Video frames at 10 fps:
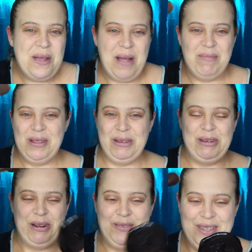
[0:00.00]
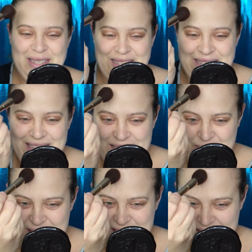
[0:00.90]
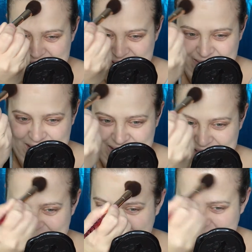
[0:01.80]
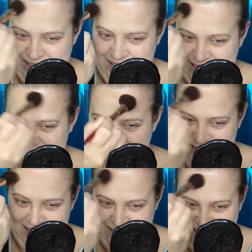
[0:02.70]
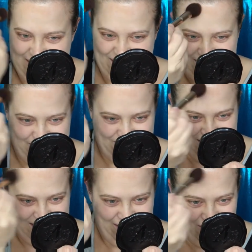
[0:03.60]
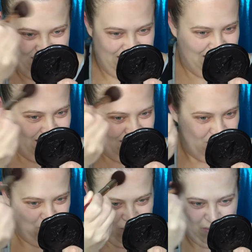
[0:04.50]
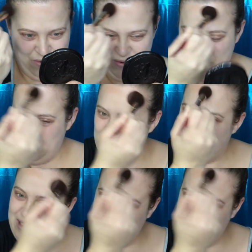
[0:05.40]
I'm a little nervous. I'm a little nervous. I was definitely, ooh,